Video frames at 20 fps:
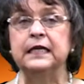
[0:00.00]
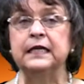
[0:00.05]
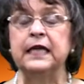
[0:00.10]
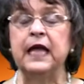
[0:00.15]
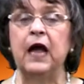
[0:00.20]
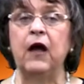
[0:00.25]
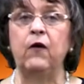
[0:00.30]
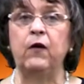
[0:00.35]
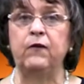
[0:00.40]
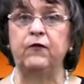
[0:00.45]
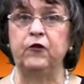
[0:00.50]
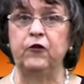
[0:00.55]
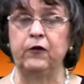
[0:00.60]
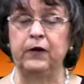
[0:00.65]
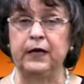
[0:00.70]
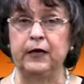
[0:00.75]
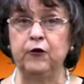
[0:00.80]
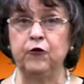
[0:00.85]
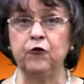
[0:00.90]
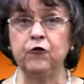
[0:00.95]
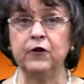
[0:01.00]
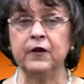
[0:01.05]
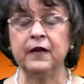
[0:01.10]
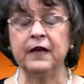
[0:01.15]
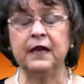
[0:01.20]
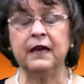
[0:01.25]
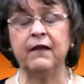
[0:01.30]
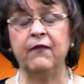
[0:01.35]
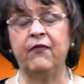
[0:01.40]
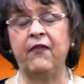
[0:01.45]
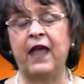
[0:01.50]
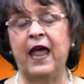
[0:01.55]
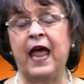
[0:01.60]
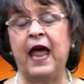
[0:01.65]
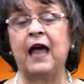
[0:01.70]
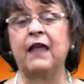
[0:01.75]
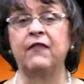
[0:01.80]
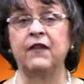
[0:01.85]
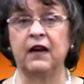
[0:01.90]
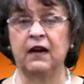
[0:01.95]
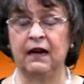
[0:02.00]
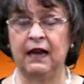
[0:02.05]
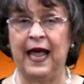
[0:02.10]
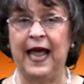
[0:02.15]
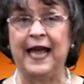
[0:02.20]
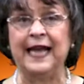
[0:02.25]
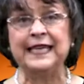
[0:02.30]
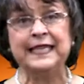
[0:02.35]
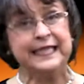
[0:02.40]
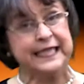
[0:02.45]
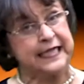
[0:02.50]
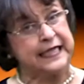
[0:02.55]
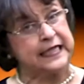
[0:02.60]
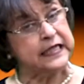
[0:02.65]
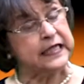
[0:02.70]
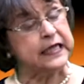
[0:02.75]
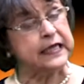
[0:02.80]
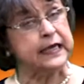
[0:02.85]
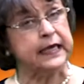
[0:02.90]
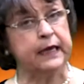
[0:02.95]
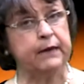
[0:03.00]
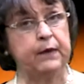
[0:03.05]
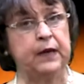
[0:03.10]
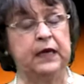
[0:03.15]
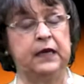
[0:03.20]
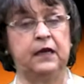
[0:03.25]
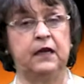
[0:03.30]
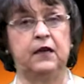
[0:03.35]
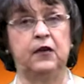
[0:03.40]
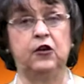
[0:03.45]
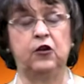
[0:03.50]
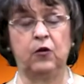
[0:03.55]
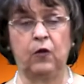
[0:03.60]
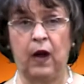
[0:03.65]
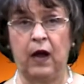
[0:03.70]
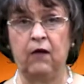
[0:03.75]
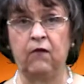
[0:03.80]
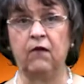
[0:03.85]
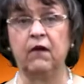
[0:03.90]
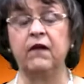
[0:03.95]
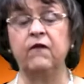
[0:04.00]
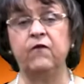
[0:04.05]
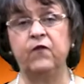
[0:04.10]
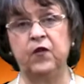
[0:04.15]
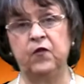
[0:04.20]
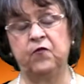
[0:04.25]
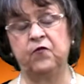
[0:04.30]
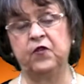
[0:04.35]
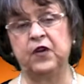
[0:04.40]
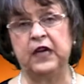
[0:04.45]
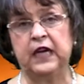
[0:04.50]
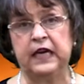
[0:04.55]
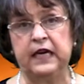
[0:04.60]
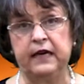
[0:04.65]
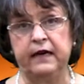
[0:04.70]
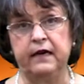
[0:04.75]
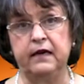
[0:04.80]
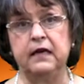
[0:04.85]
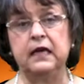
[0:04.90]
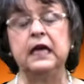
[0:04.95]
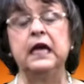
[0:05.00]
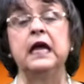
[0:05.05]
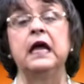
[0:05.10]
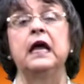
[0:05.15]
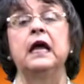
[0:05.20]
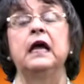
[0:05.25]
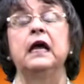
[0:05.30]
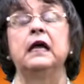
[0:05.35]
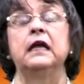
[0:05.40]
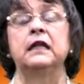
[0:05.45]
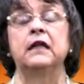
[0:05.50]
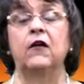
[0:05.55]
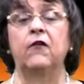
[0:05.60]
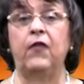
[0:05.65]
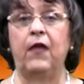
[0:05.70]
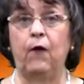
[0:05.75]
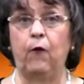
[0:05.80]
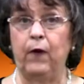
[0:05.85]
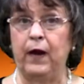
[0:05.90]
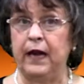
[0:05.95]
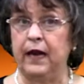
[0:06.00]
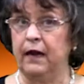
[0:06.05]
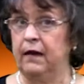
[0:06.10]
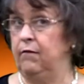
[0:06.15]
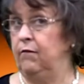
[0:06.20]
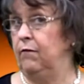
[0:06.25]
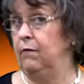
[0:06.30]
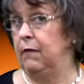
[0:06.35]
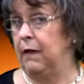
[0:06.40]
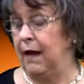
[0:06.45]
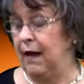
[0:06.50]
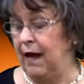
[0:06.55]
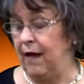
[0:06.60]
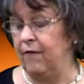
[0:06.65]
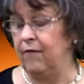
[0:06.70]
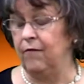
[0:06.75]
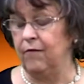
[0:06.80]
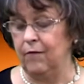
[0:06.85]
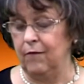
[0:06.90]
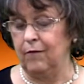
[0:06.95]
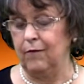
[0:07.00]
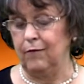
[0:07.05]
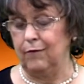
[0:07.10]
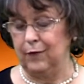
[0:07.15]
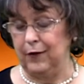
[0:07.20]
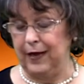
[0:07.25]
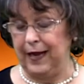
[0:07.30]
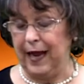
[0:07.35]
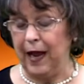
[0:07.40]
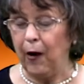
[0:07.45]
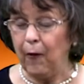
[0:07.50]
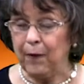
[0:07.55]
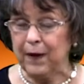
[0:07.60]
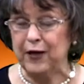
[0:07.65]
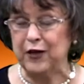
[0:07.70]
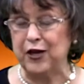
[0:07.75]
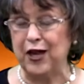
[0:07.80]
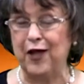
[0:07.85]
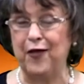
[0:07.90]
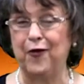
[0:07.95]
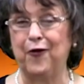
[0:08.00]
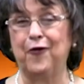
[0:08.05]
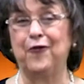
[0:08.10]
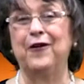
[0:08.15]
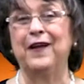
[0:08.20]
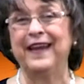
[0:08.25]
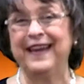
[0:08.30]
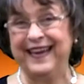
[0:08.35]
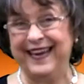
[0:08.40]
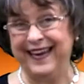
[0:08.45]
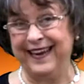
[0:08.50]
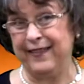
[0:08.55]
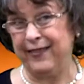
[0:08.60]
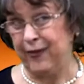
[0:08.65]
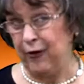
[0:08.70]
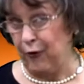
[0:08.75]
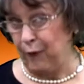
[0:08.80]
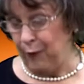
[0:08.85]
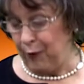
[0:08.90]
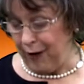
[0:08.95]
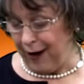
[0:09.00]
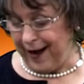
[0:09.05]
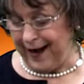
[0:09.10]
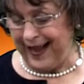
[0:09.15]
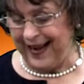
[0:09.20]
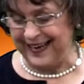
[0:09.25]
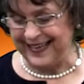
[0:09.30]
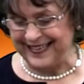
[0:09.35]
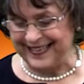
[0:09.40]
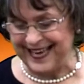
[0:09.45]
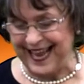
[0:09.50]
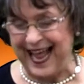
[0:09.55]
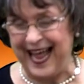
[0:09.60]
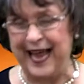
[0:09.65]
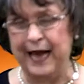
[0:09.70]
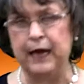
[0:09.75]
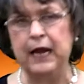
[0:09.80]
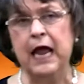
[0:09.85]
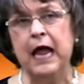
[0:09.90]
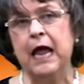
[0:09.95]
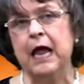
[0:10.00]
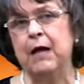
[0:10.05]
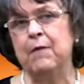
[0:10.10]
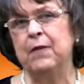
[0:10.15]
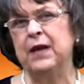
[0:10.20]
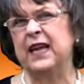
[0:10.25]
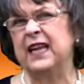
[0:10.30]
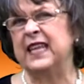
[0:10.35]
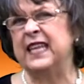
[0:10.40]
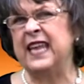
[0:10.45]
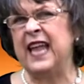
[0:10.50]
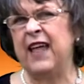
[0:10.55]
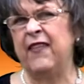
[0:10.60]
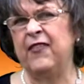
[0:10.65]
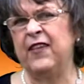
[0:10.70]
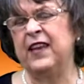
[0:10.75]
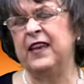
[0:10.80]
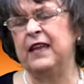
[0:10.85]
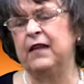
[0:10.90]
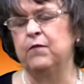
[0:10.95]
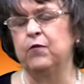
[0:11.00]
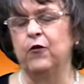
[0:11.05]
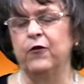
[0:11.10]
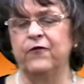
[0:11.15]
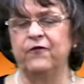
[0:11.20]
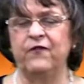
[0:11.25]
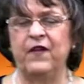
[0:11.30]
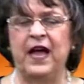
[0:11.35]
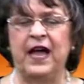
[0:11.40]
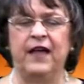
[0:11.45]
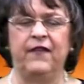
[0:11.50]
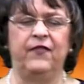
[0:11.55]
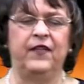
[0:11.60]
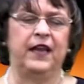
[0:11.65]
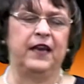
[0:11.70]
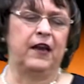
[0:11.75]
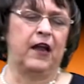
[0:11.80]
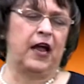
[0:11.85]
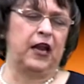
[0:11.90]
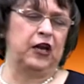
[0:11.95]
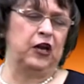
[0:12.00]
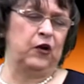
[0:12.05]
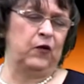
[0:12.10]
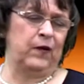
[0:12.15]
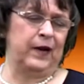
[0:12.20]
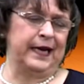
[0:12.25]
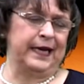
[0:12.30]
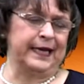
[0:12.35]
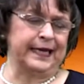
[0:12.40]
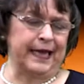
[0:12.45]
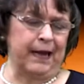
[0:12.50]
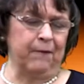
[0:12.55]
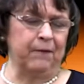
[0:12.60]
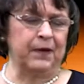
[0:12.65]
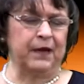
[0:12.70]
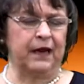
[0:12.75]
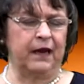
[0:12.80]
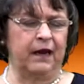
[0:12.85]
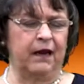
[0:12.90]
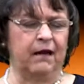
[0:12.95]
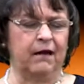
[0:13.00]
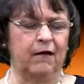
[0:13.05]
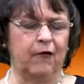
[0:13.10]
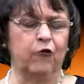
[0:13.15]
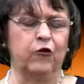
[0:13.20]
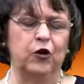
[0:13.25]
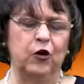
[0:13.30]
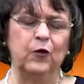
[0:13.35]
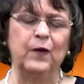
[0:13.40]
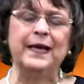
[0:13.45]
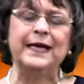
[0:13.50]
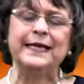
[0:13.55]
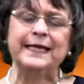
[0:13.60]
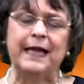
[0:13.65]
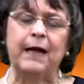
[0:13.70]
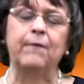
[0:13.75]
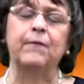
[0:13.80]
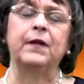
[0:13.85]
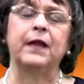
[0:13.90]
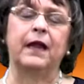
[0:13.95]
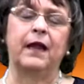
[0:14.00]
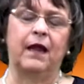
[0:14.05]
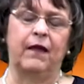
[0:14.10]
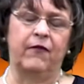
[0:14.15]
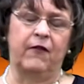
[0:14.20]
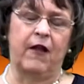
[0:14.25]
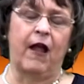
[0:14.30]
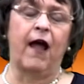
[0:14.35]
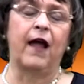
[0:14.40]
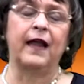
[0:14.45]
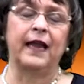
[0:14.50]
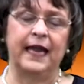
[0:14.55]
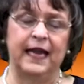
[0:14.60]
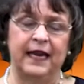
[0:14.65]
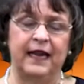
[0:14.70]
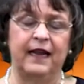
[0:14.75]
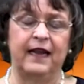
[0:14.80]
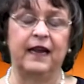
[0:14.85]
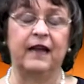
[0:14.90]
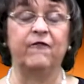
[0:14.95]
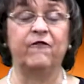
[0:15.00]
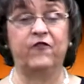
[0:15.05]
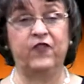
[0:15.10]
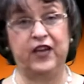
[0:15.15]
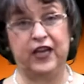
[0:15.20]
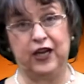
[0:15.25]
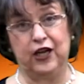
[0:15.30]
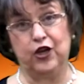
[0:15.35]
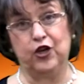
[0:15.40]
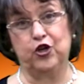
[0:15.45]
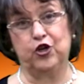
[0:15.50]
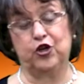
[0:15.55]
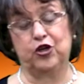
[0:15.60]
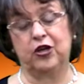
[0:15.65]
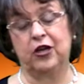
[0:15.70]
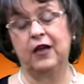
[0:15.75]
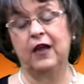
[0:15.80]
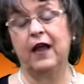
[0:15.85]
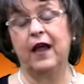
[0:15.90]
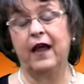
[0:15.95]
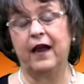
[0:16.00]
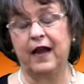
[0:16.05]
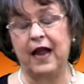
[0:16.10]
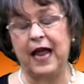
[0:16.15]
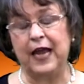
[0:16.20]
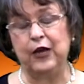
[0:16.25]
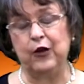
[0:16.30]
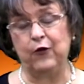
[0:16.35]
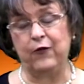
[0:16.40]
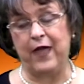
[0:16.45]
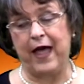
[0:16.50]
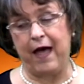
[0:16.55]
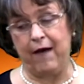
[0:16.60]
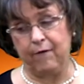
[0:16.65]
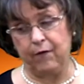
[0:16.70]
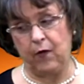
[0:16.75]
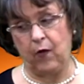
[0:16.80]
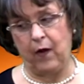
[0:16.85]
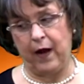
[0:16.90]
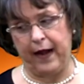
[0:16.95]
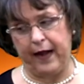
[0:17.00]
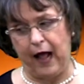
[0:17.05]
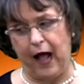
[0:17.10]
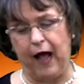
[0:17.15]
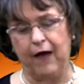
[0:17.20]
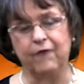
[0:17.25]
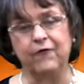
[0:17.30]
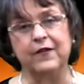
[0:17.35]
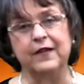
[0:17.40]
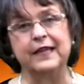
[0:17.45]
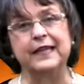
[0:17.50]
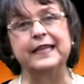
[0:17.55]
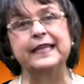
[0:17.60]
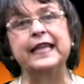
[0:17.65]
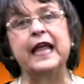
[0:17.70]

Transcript: So if you're interested in that, the class is limited to only 15 so that we can help each other get their product done, because nothing is more fun than not doing something or doing something and not getting it finished. And I do that quite often.